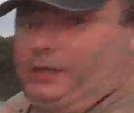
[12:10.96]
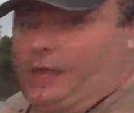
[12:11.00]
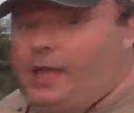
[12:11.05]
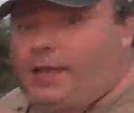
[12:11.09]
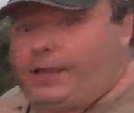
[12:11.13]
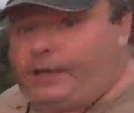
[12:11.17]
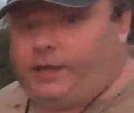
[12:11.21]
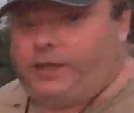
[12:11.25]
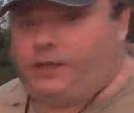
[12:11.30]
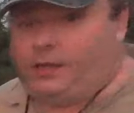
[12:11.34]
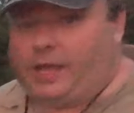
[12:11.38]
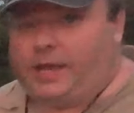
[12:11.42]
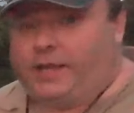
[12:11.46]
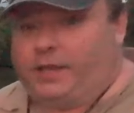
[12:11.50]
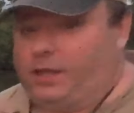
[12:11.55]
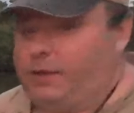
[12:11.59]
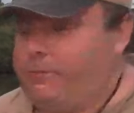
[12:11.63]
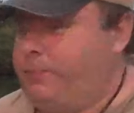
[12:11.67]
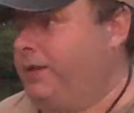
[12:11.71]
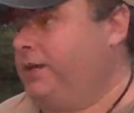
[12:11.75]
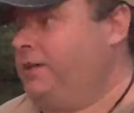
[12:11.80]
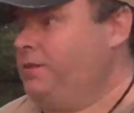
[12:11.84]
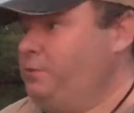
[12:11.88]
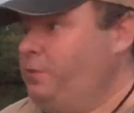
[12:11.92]
lucky lately
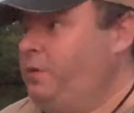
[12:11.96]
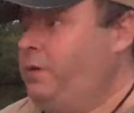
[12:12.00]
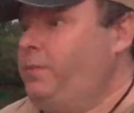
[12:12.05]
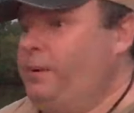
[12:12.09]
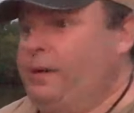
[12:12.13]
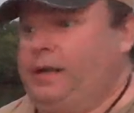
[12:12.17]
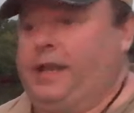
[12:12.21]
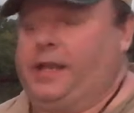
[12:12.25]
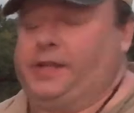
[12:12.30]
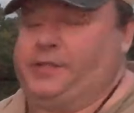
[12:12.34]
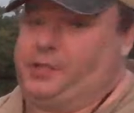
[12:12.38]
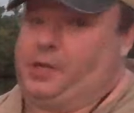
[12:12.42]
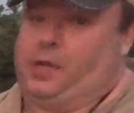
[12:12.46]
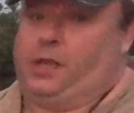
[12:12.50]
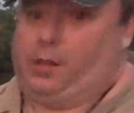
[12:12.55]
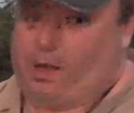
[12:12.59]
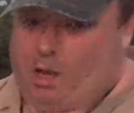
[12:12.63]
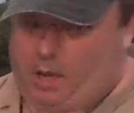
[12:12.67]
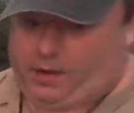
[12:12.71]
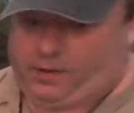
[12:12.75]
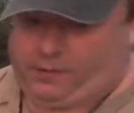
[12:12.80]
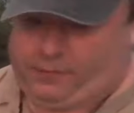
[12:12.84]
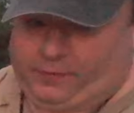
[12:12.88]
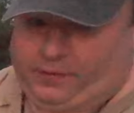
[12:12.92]
because we've been catching a
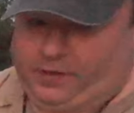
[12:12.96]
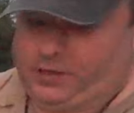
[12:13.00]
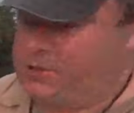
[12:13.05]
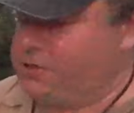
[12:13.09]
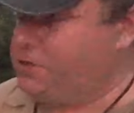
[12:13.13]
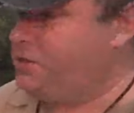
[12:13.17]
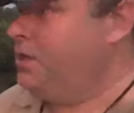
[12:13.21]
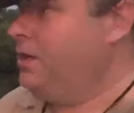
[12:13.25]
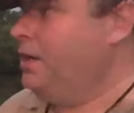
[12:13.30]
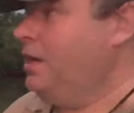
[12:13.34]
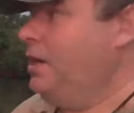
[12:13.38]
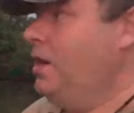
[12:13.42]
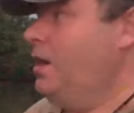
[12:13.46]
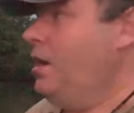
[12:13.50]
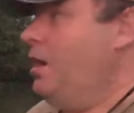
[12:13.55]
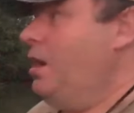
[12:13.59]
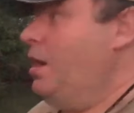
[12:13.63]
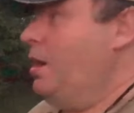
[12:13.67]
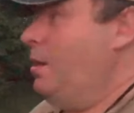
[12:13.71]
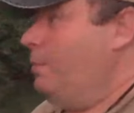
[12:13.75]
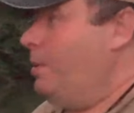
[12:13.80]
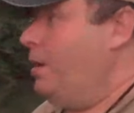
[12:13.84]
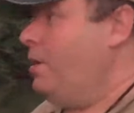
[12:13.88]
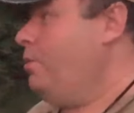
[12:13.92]
lot of fish.
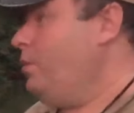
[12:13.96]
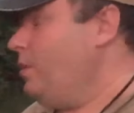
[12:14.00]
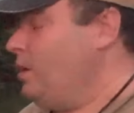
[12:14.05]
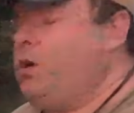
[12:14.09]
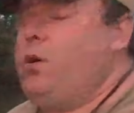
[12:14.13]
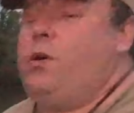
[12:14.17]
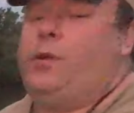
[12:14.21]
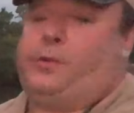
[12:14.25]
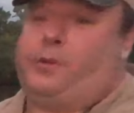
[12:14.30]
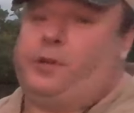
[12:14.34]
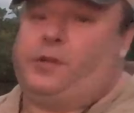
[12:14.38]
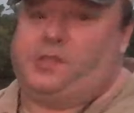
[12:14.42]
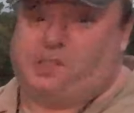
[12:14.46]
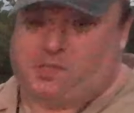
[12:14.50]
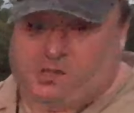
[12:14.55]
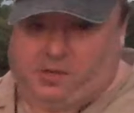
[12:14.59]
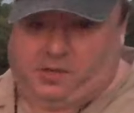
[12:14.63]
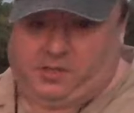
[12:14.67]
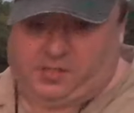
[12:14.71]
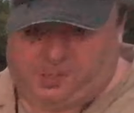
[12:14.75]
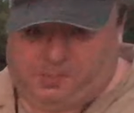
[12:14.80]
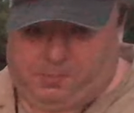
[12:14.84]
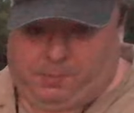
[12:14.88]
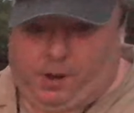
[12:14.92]
But we're going to a
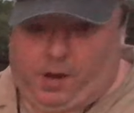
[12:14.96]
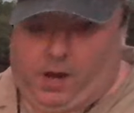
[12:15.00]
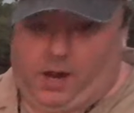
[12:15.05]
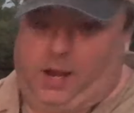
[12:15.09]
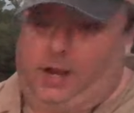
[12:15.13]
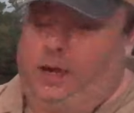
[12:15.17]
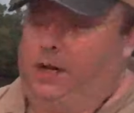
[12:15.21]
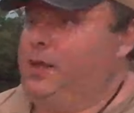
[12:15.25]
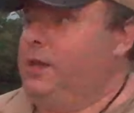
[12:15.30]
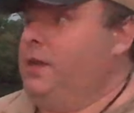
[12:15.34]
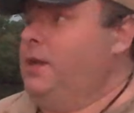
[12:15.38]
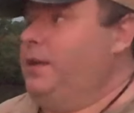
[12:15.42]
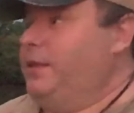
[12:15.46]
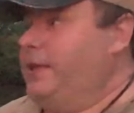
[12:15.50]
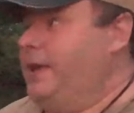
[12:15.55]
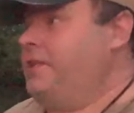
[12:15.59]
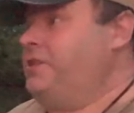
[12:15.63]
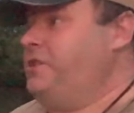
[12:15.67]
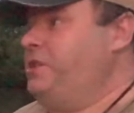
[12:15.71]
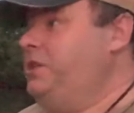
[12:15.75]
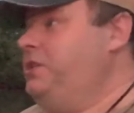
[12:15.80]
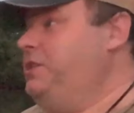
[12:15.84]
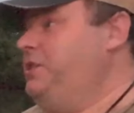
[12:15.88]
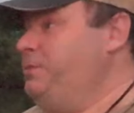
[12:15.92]
certain spot. That
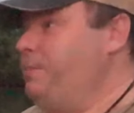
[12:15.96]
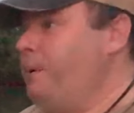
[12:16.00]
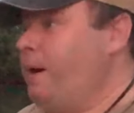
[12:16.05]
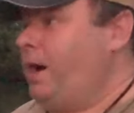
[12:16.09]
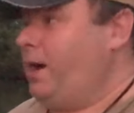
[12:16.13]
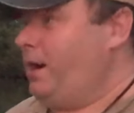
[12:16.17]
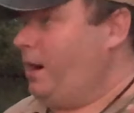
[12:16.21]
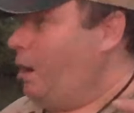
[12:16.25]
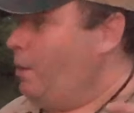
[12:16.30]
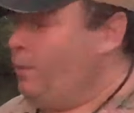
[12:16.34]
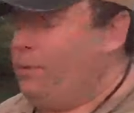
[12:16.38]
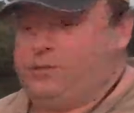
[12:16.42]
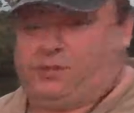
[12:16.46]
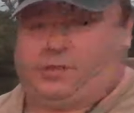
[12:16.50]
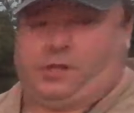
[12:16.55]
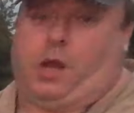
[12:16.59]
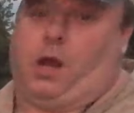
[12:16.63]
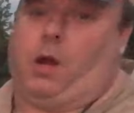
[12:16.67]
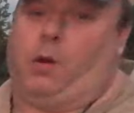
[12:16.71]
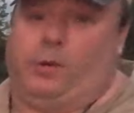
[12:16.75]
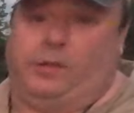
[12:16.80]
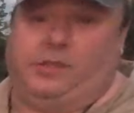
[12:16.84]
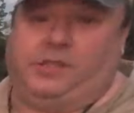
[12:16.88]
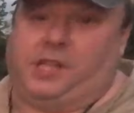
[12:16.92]
certain spot almost
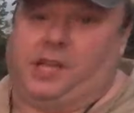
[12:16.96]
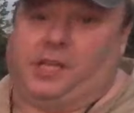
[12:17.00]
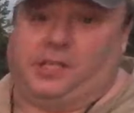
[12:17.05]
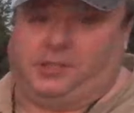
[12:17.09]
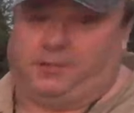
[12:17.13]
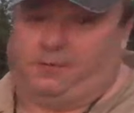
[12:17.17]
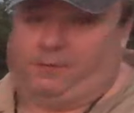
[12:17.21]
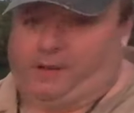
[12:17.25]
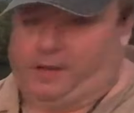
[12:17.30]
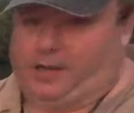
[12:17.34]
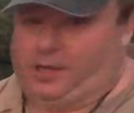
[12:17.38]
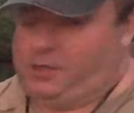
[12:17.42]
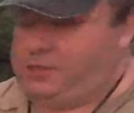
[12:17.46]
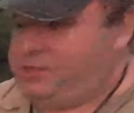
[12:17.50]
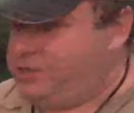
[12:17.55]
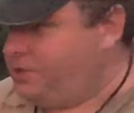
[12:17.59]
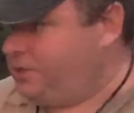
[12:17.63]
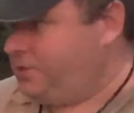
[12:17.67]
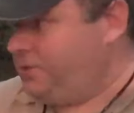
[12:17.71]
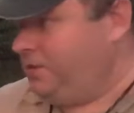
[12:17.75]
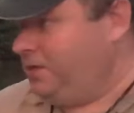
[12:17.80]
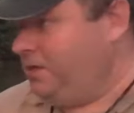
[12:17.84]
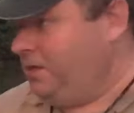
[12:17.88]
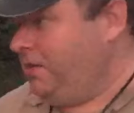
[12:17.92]
always has
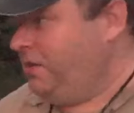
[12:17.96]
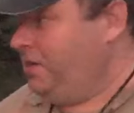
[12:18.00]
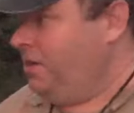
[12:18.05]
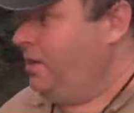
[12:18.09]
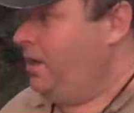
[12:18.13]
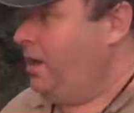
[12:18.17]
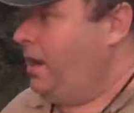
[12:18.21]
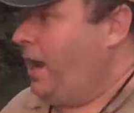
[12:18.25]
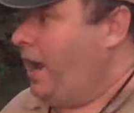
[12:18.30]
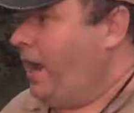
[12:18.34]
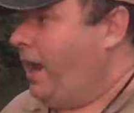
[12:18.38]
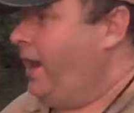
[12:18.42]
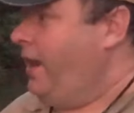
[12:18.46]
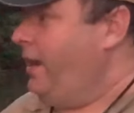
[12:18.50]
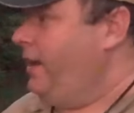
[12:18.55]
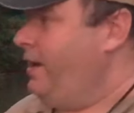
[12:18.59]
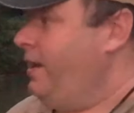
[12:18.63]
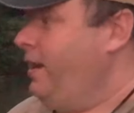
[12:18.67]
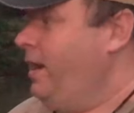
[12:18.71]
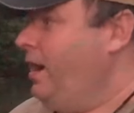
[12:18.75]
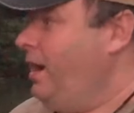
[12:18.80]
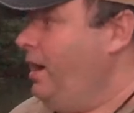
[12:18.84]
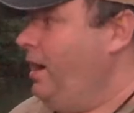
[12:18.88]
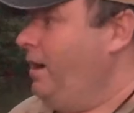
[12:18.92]
fish. And
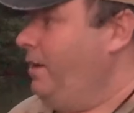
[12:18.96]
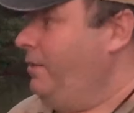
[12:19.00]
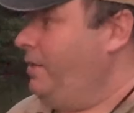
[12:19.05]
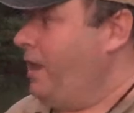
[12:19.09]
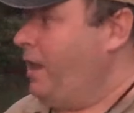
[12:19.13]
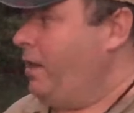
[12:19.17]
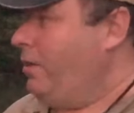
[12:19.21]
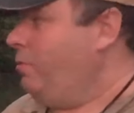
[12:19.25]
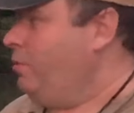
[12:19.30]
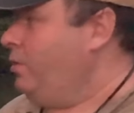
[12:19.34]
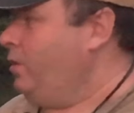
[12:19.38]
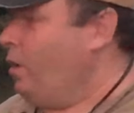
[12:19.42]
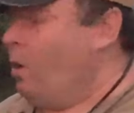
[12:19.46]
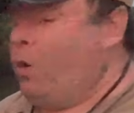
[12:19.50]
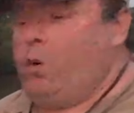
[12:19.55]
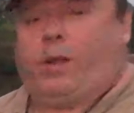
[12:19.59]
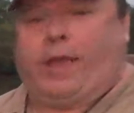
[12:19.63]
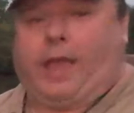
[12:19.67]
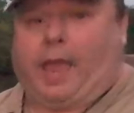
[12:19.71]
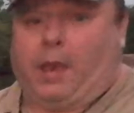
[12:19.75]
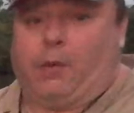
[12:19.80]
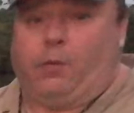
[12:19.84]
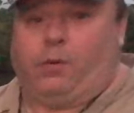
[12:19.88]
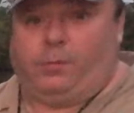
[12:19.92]
uh, they were
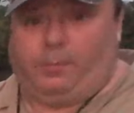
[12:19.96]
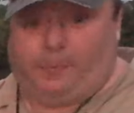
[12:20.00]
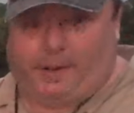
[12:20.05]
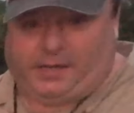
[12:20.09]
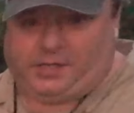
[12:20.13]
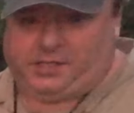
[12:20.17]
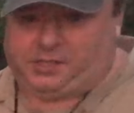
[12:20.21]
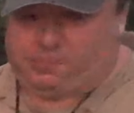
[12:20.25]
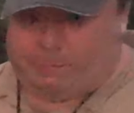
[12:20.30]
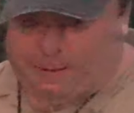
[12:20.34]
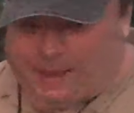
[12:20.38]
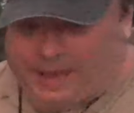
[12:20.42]
okay with mixed